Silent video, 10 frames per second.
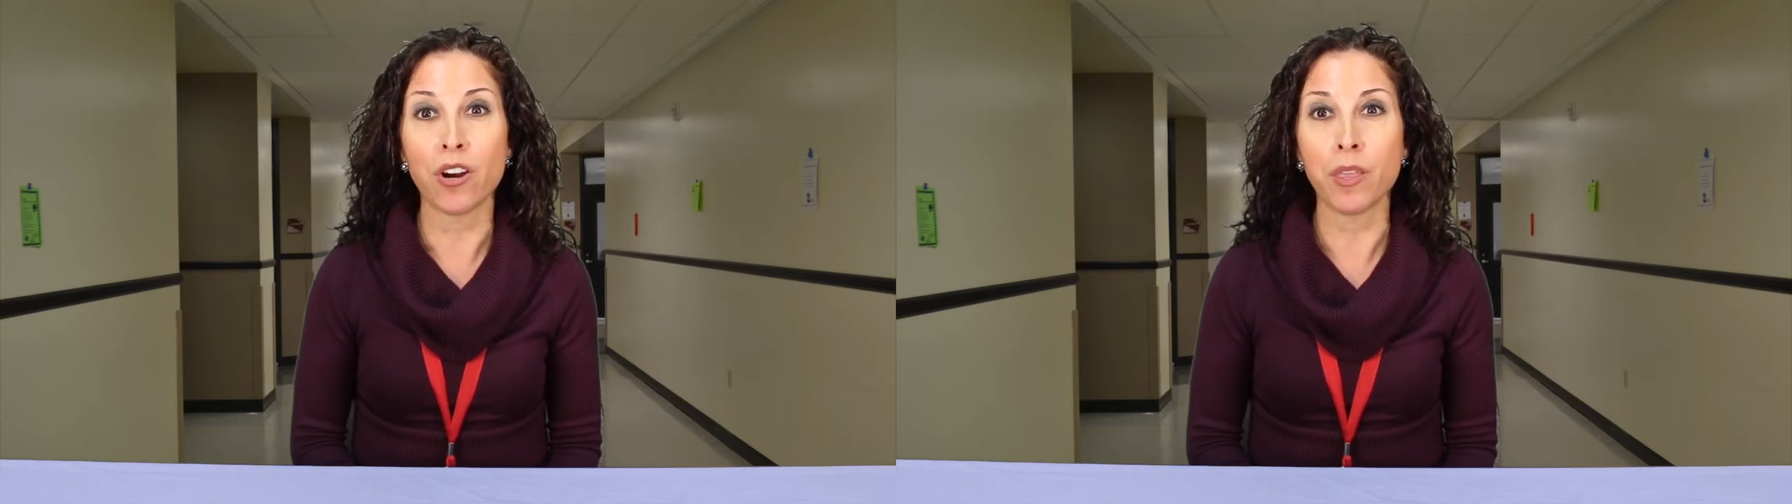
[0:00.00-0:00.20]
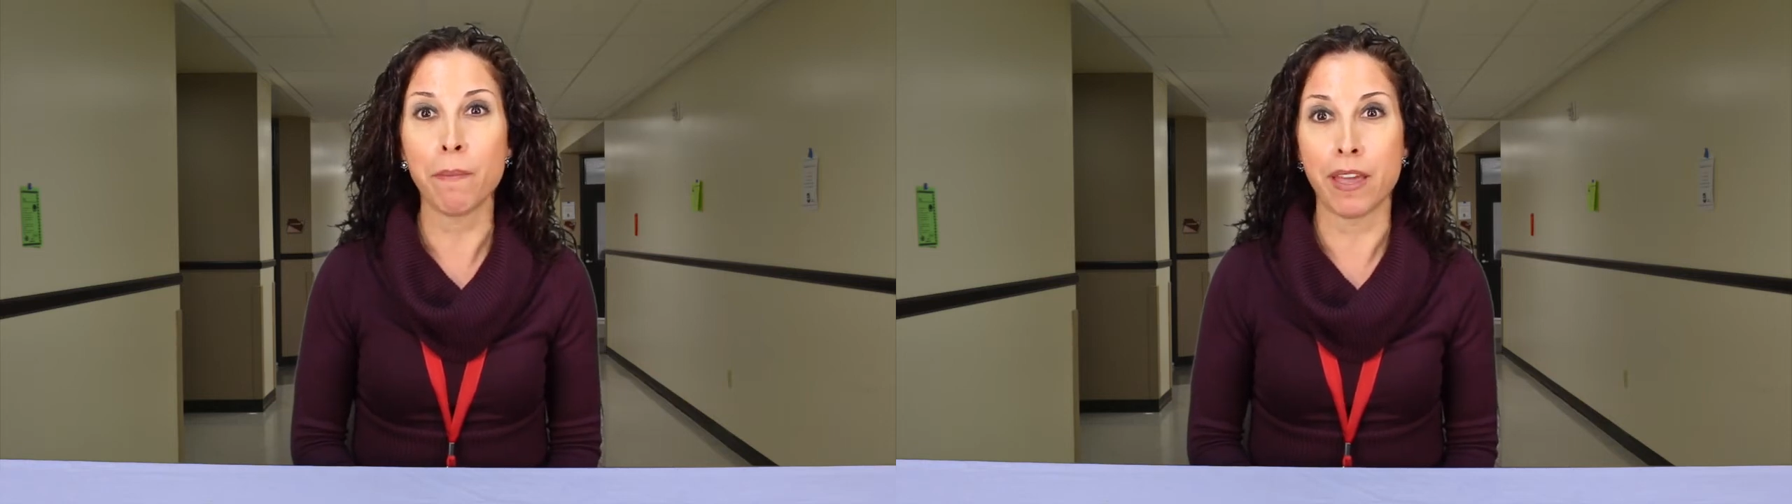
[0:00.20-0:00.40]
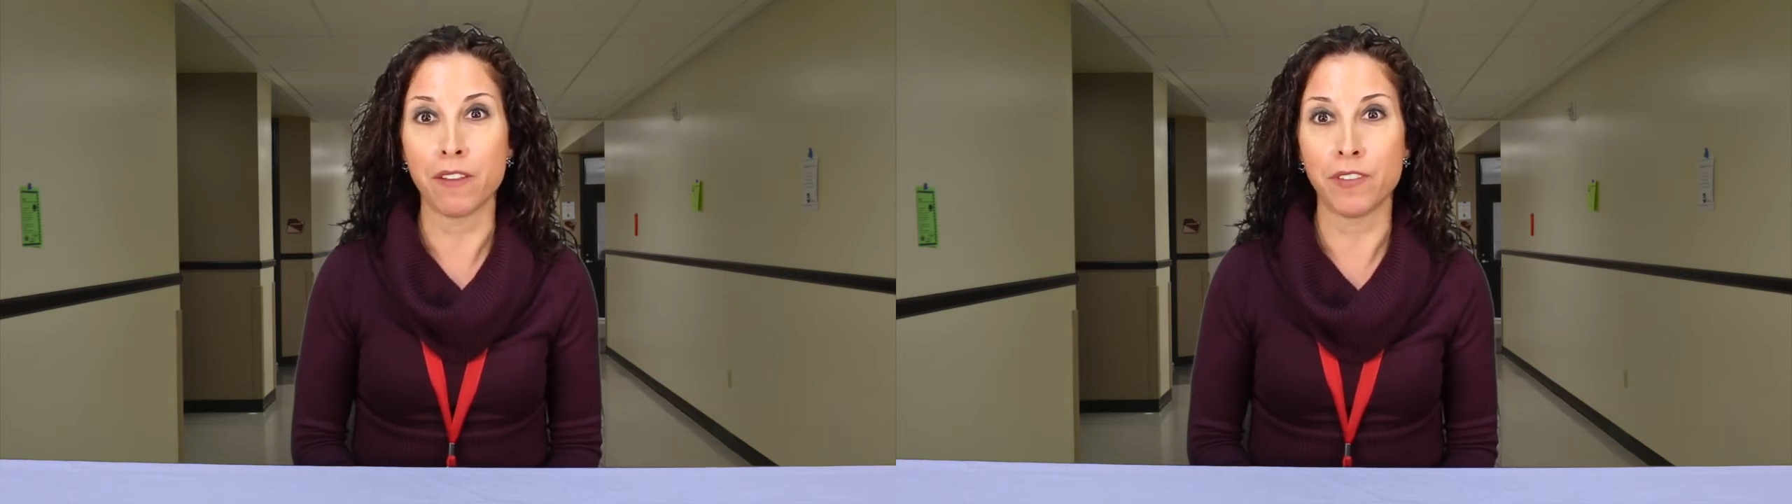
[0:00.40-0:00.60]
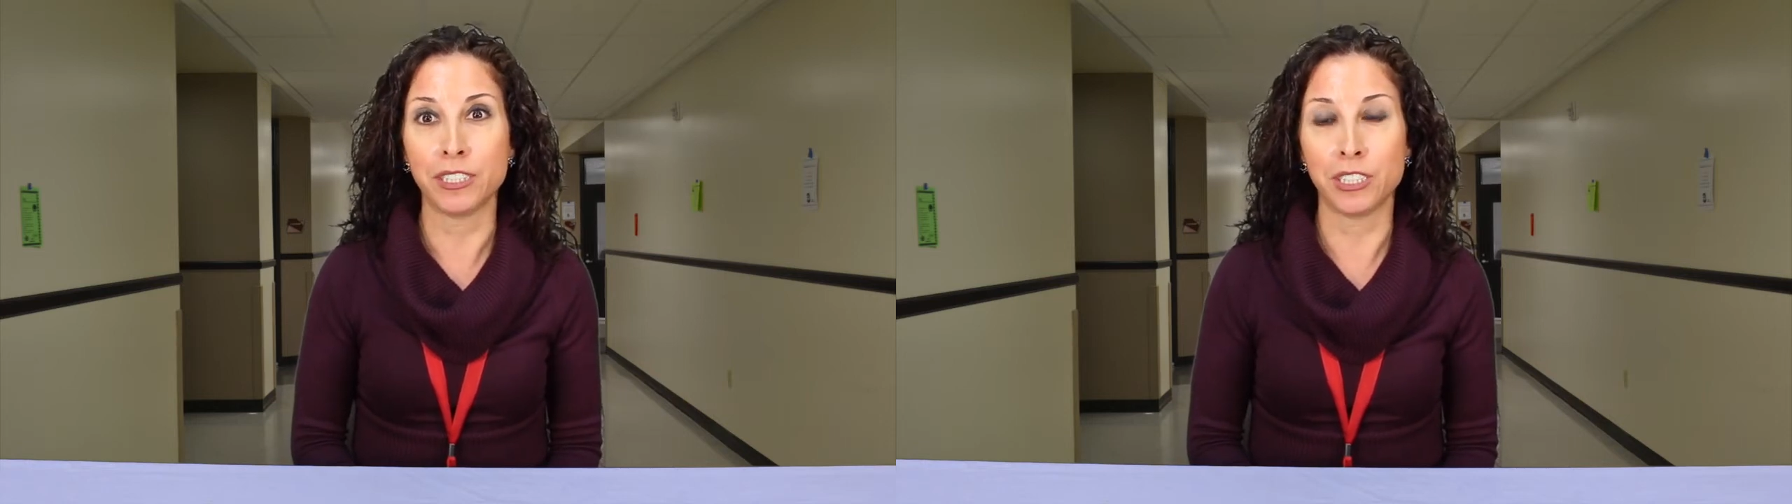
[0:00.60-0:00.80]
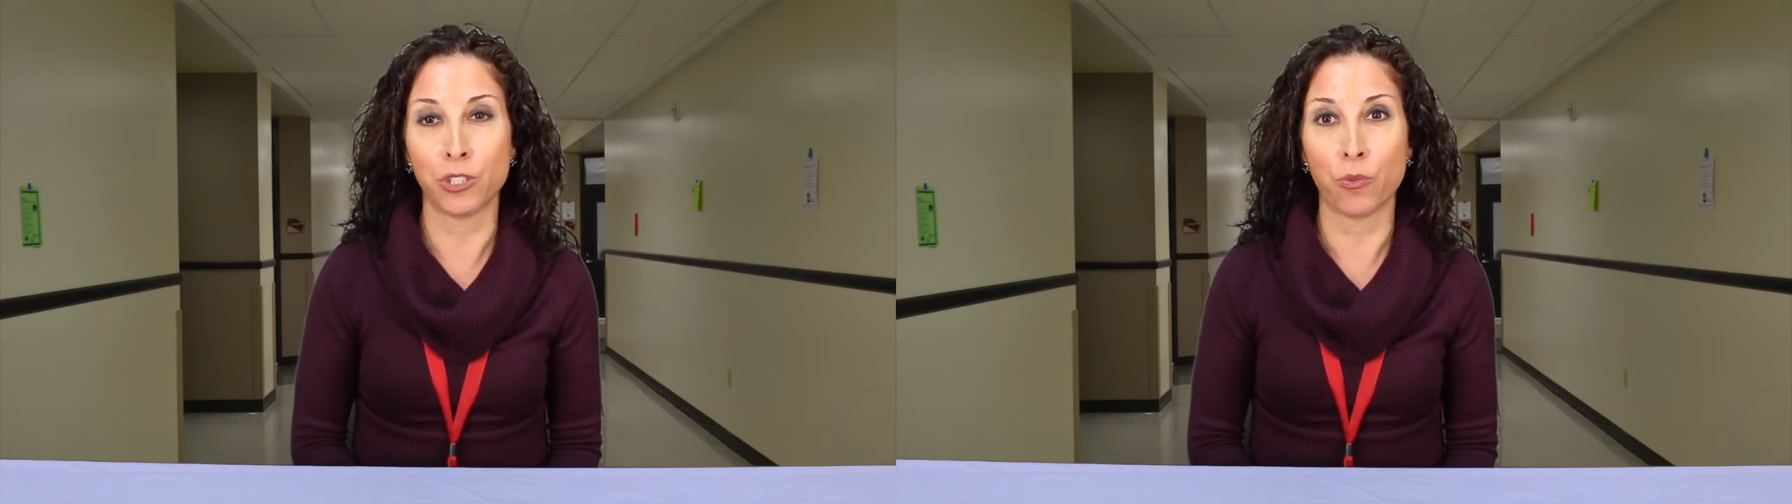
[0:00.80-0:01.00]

are the benefits